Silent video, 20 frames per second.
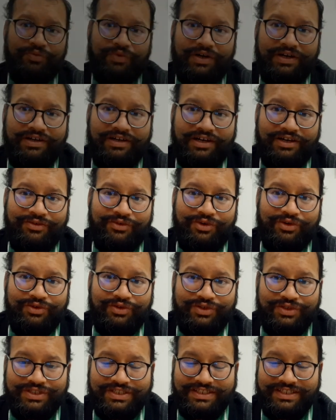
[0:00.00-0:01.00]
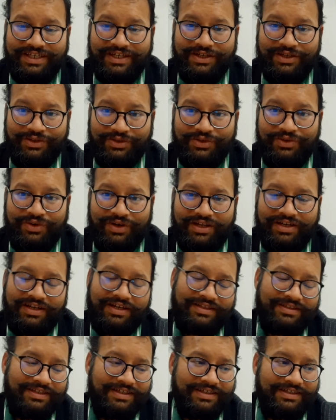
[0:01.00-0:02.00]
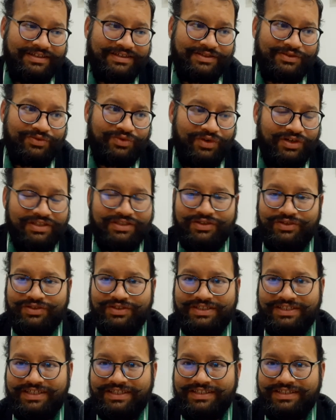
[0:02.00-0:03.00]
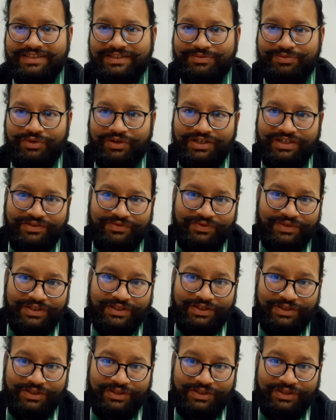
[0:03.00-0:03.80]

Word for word: point I want to say you, and I think it's worth to share this point with